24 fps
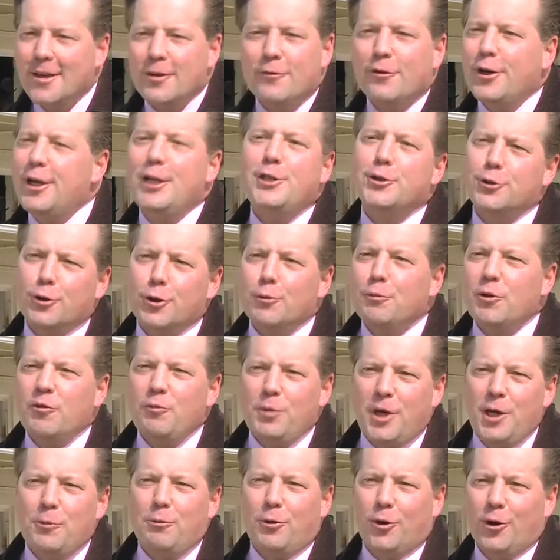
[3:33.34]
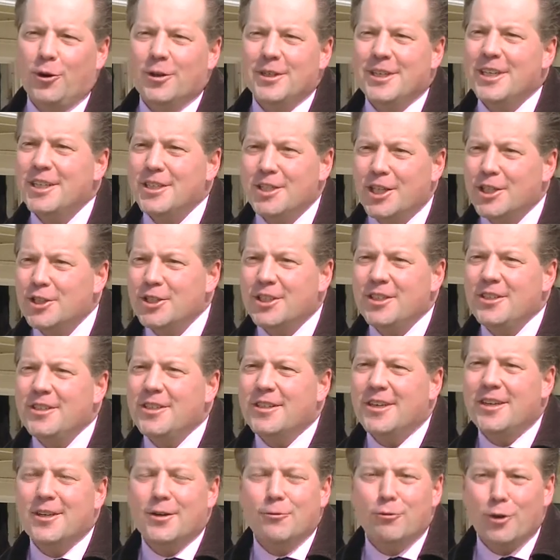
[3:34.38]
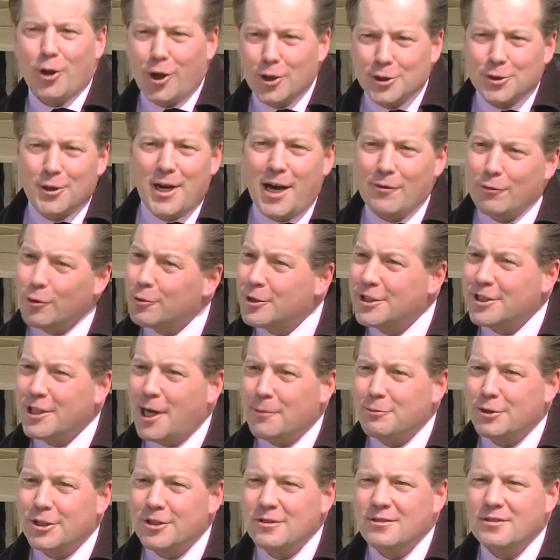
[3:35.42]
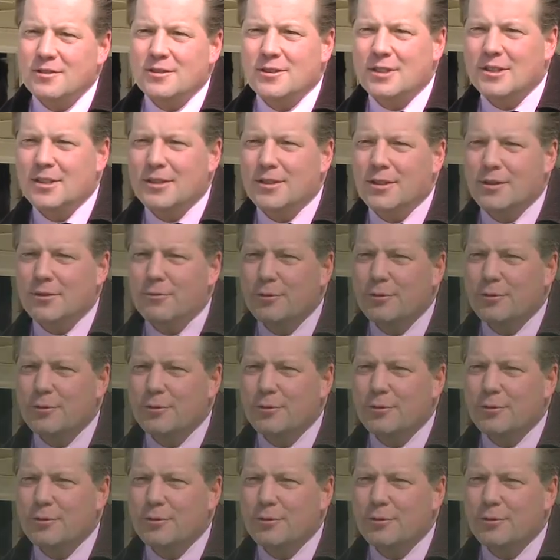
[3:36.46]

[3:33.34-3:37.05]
for each group of people. In addition, uh, we'll also have a reception, uh,